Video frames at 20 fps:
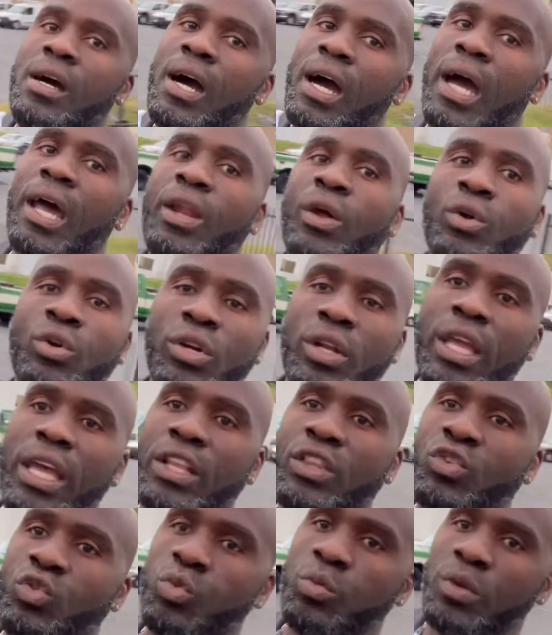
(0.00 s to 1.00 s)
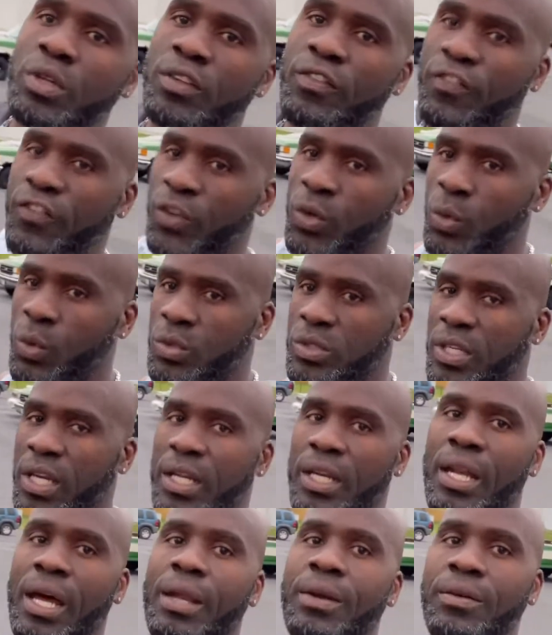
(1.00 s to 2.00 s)
I don't get too much views
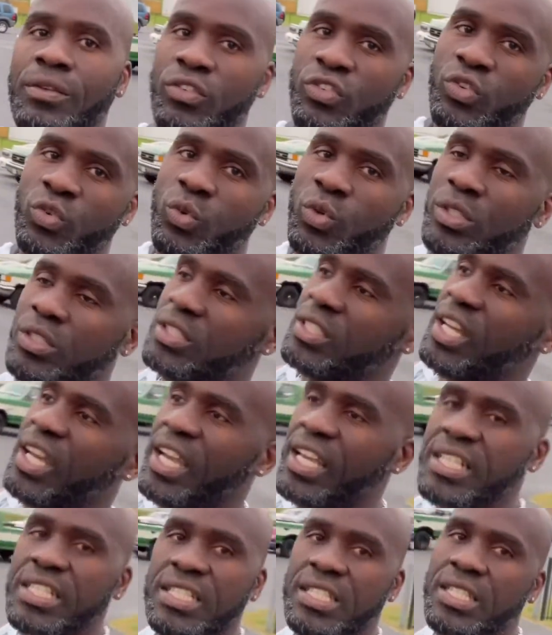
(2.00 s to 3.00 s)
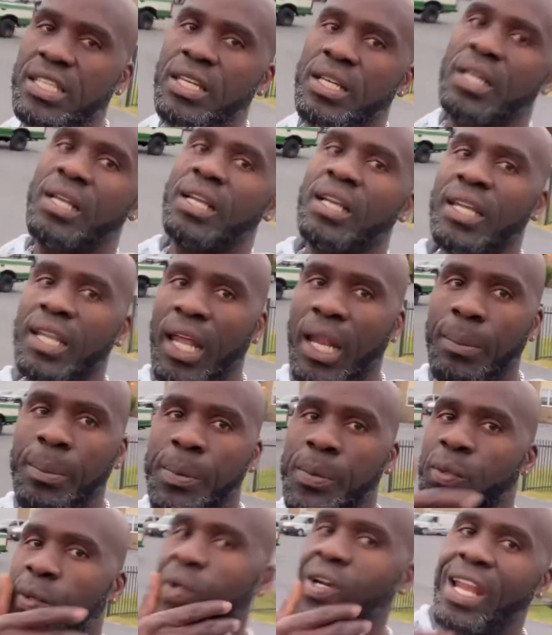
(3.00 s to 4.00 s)
on that drone, so I guess a lot of
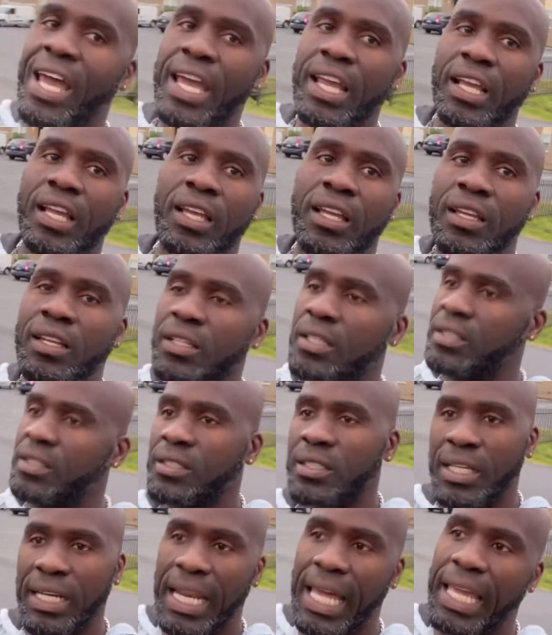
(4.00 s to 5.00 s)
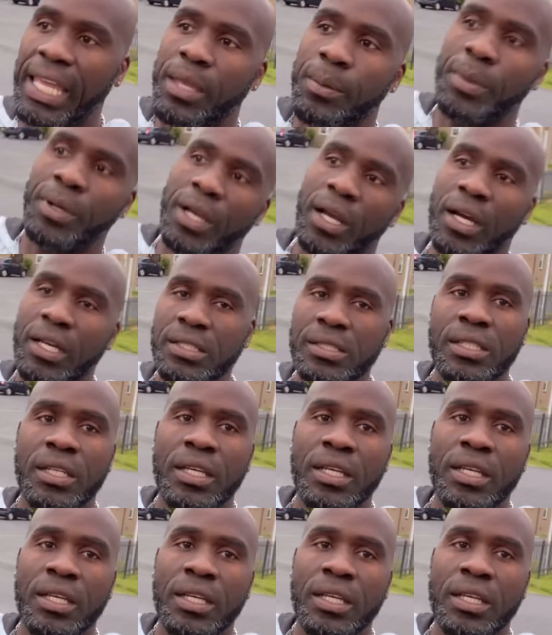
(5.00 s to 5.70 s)
people don't like like it because